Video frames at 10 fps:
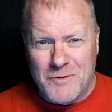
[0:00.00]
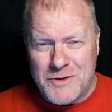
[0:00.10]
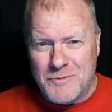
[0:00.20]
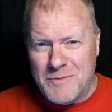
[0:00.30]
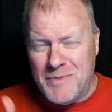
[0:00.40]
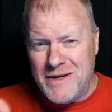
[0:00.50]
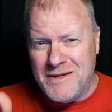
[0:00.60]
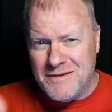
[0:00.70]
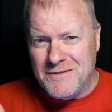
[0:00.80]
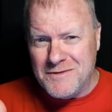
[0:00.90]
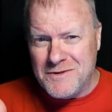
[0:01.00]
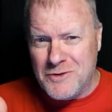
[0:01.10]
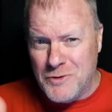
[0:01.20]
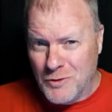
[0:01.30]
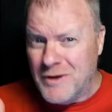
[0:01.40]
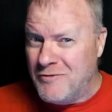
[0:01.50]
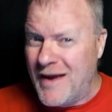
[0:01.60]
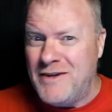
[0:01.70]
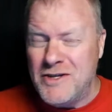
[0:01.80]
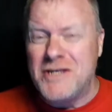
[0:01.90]
which would be to your
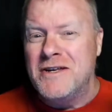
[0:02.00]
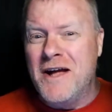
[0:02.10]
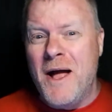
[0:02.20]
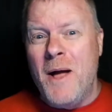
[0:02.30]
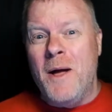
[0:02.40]
advantage.